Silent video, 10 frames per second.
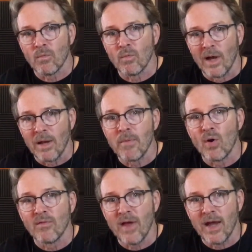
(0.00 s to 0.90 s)
really
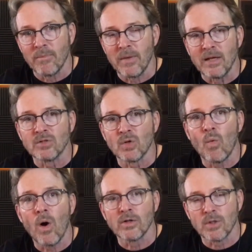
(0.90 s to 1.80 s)
motivated me to
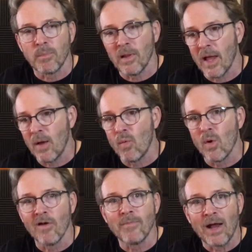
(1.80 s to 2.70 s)
want to play,
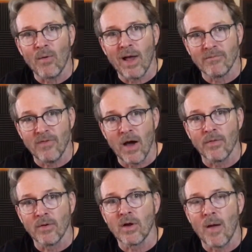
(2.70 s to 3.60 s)
were of my
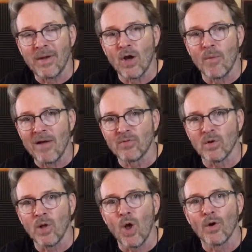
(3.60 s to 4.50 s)
grandfather coming home after
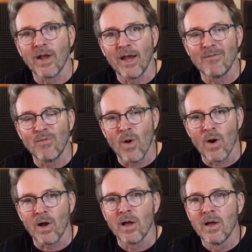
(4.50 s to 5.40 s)
a long day of
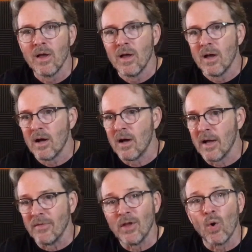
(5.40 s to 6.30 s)
work
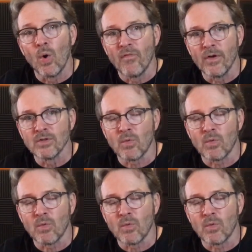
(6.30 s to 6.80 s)
in the oil fields